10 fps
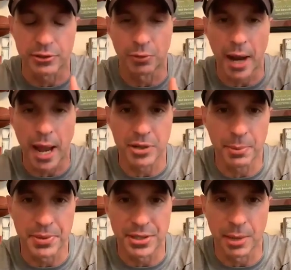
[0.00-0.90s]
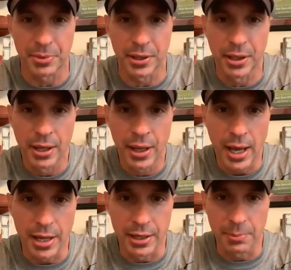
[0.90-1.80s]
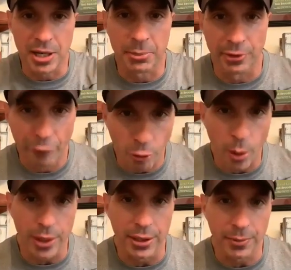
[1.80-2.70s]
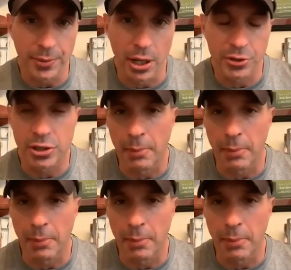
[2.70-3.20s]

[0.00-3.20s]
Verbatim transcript: is wrapped up in something and it becomes a void, you know?